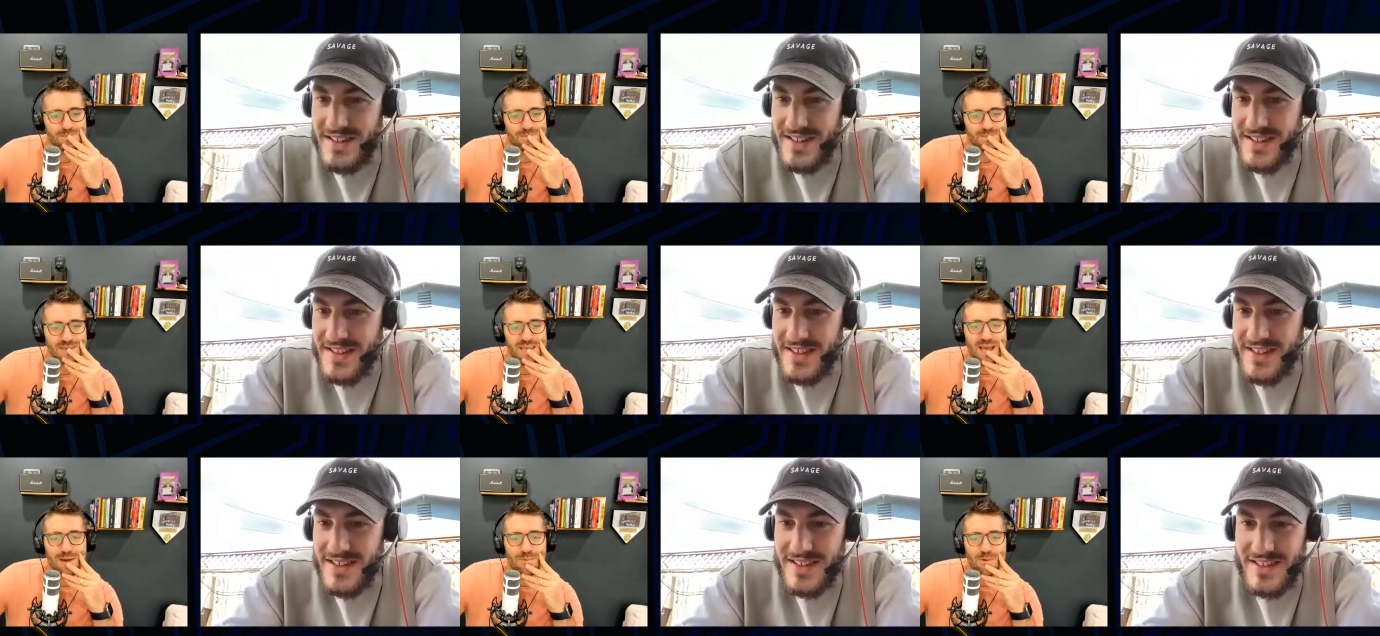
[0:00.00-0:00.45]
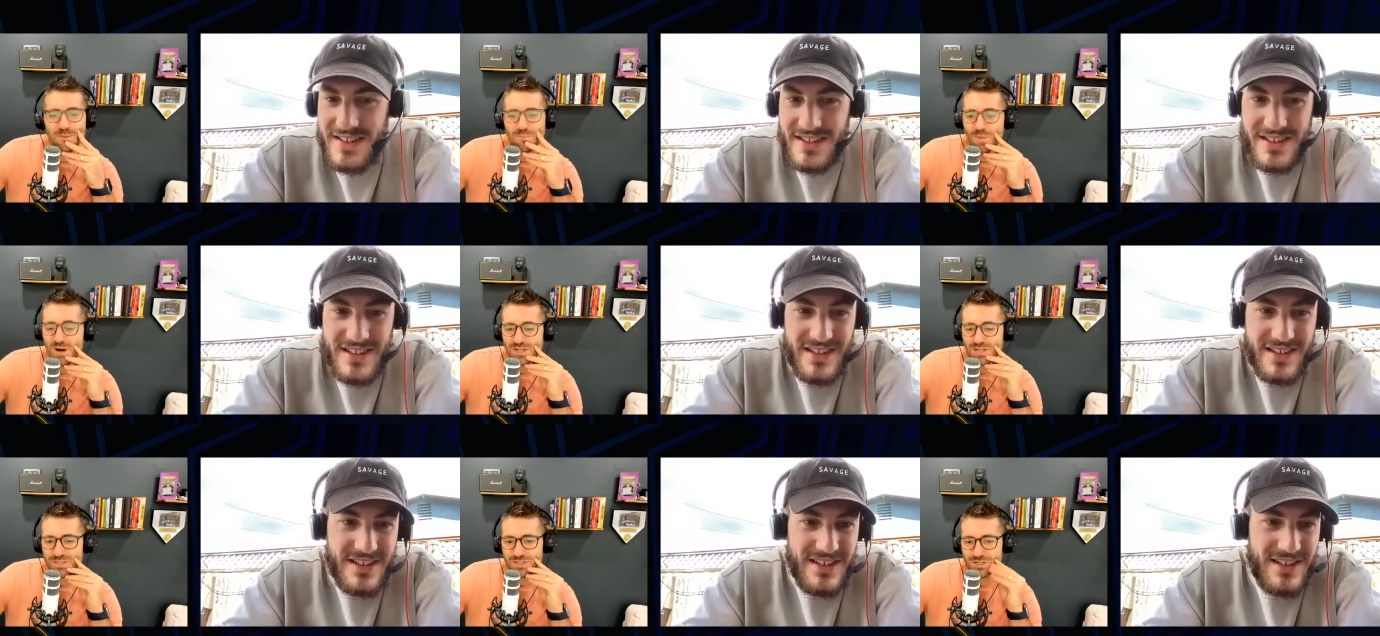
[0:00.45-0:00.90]
Speaker 1: Yeah, with
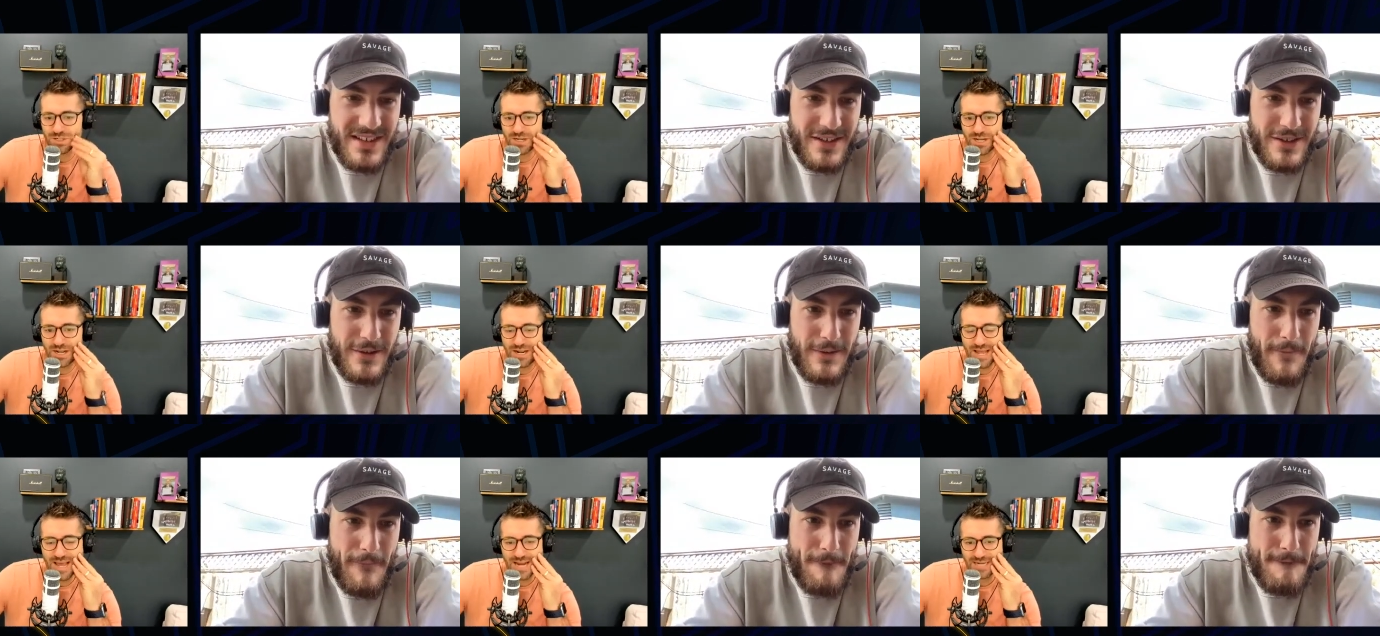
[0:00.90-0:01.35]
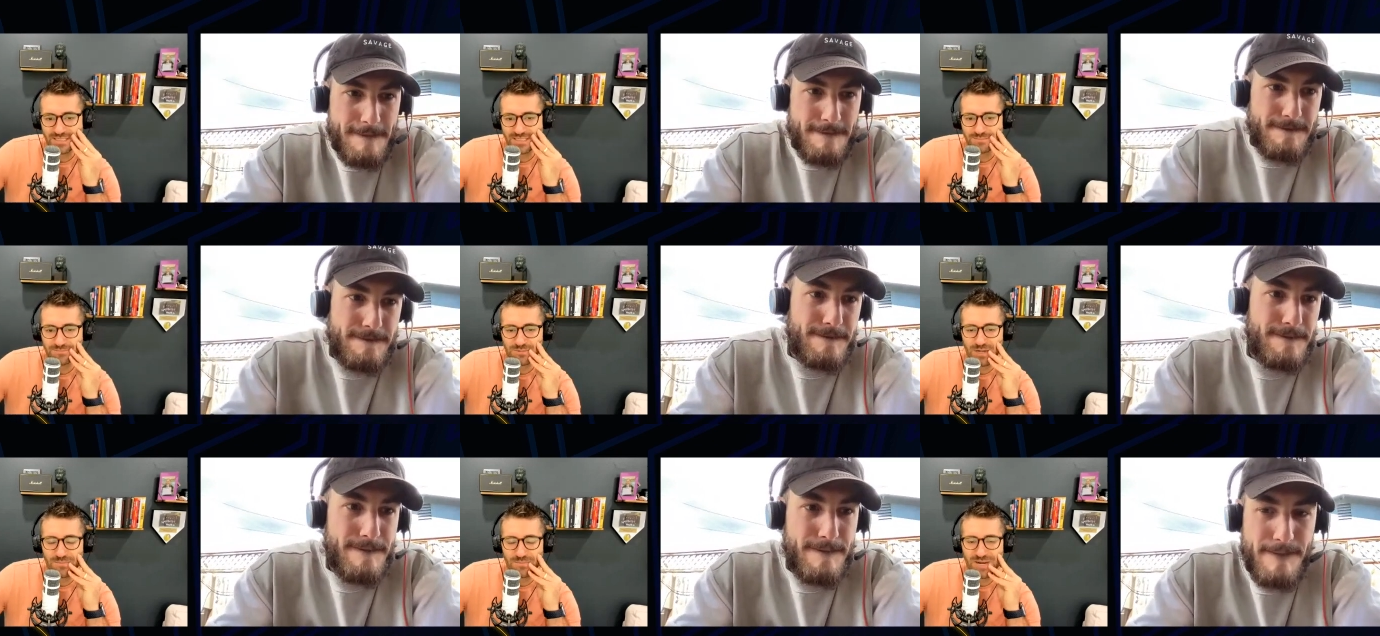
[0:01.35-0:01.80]
Monster Connect,
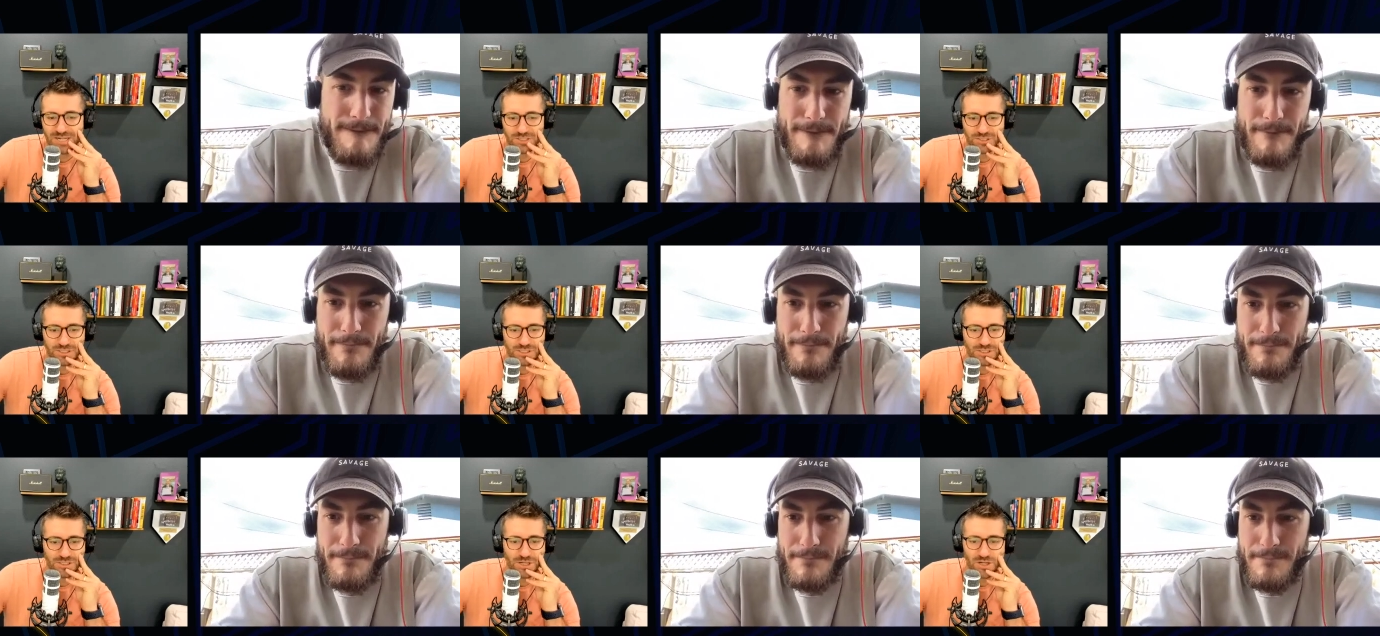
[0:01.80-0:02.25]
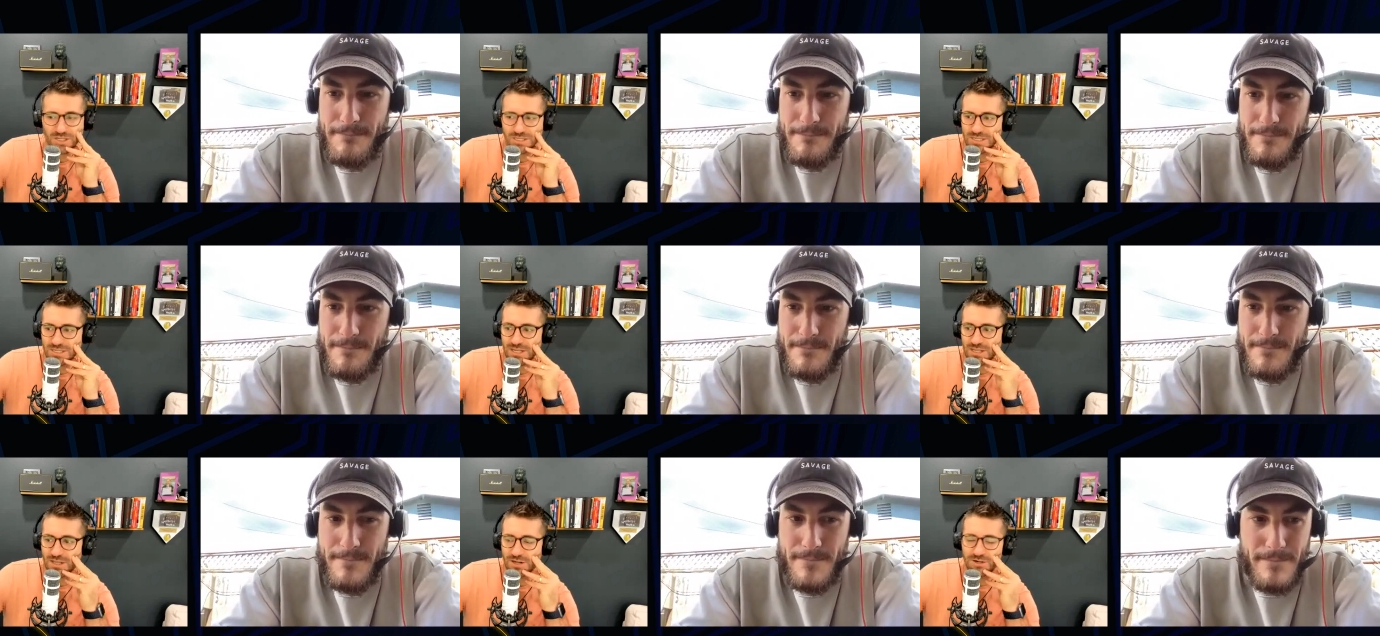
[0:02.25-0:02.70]
I'm, I'm actually just calling
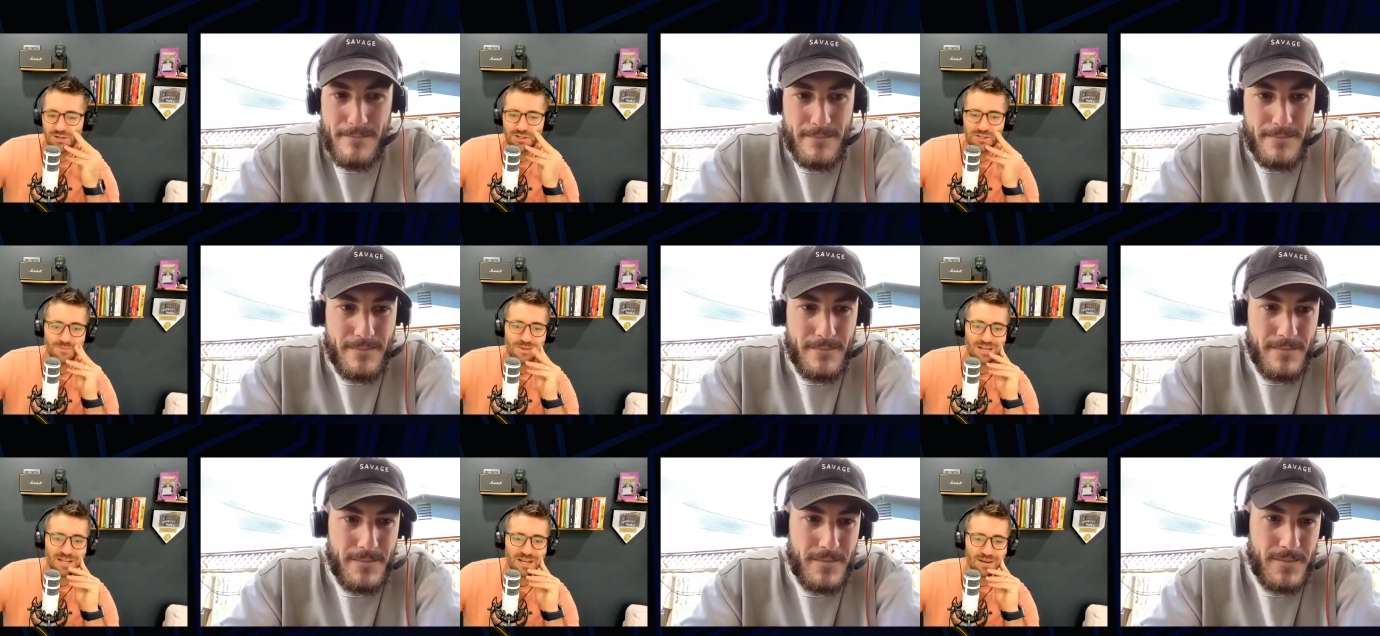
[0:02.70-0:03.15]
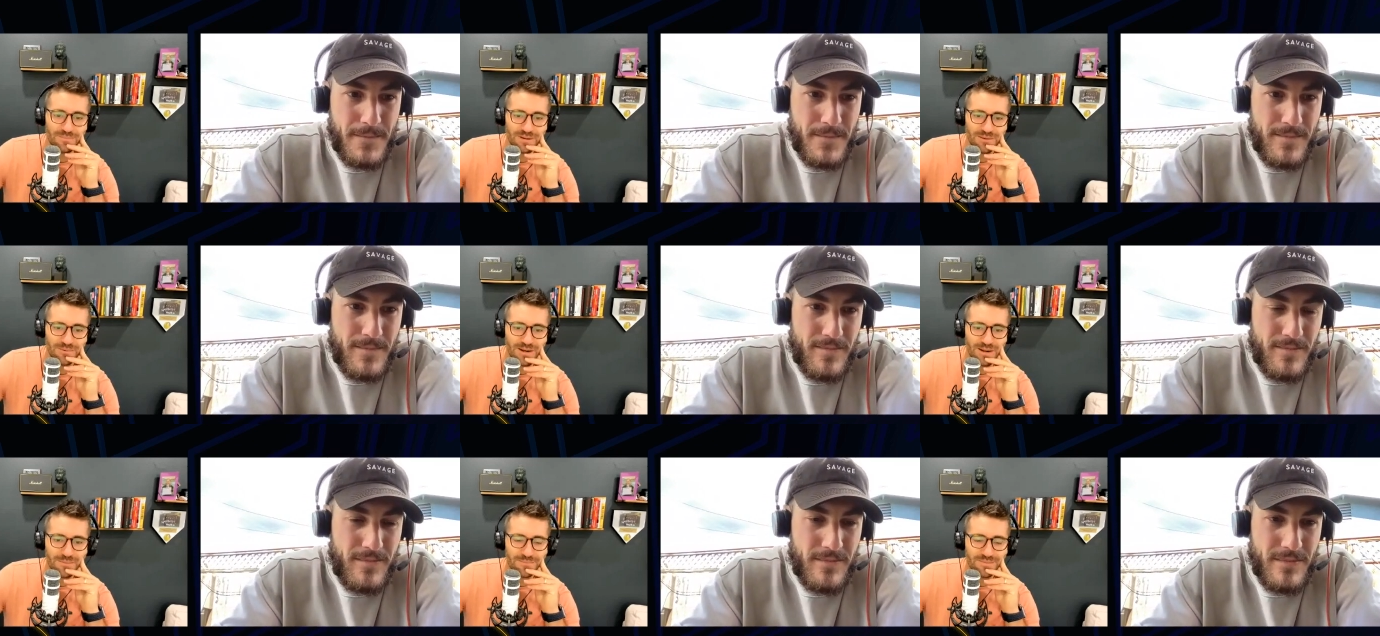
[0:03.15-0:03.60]
to introduce my company when I'm